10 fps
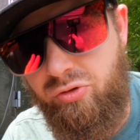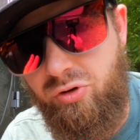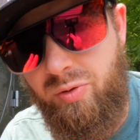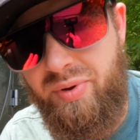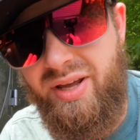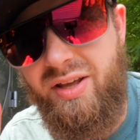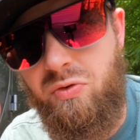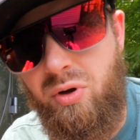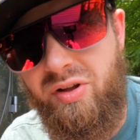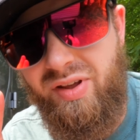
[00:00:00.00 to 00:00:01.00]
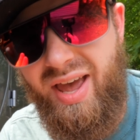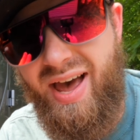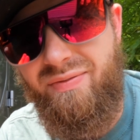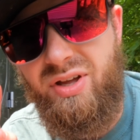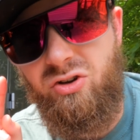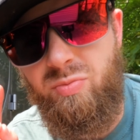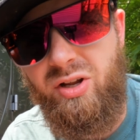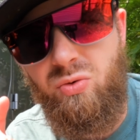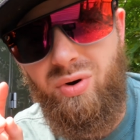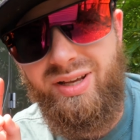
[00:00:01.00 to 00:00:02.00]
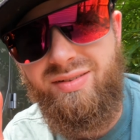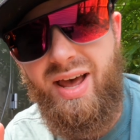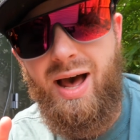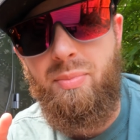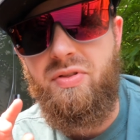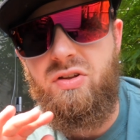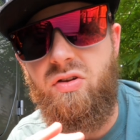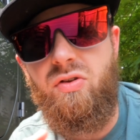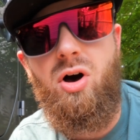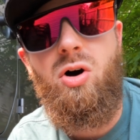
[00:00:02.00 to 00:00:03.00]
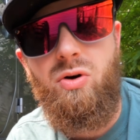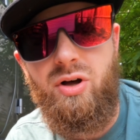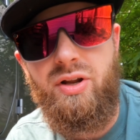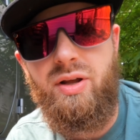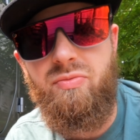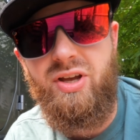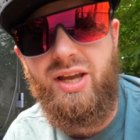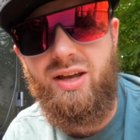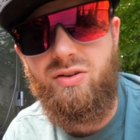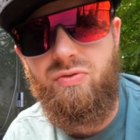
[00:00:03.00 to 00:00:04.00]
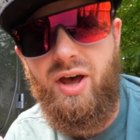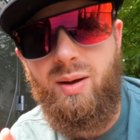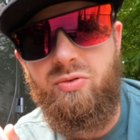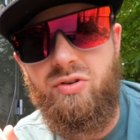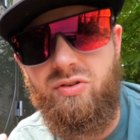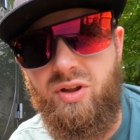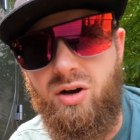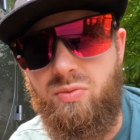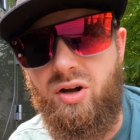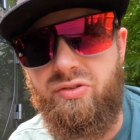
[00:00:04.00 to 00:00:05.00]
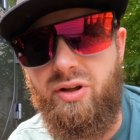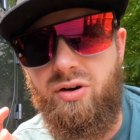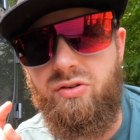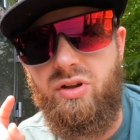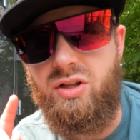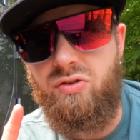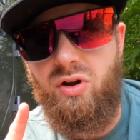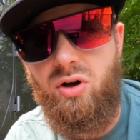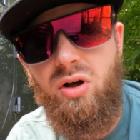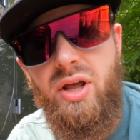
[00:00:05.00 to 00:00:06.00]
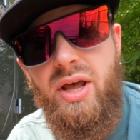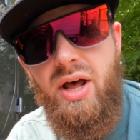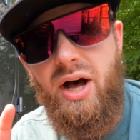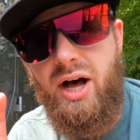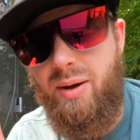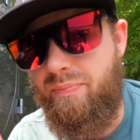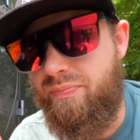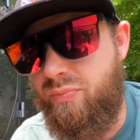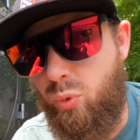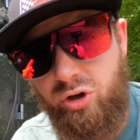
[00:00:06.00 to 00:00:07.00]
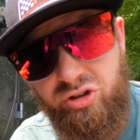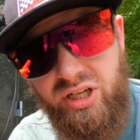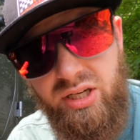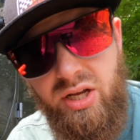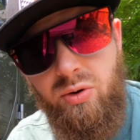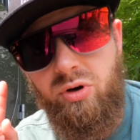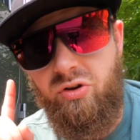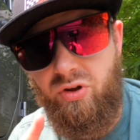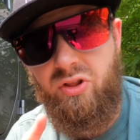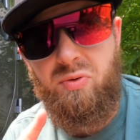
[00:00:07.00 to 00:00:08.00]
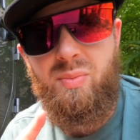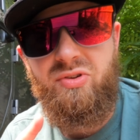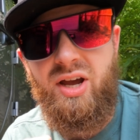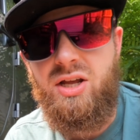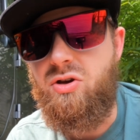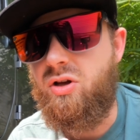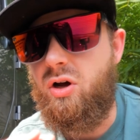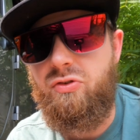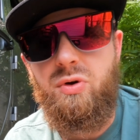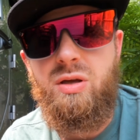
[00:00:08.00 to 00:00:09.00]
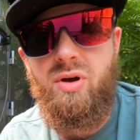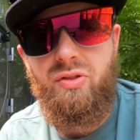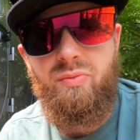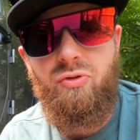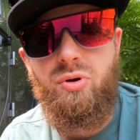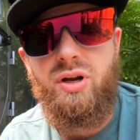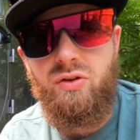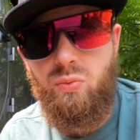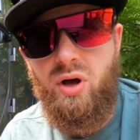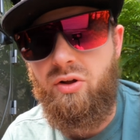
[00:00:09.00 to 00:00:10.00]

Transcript: drill bit as well as a 1/2" by 20 tap, and this is all on VKS Fab's standard rock sliders install worksheet, which is on their website, and you can also email them for it as well.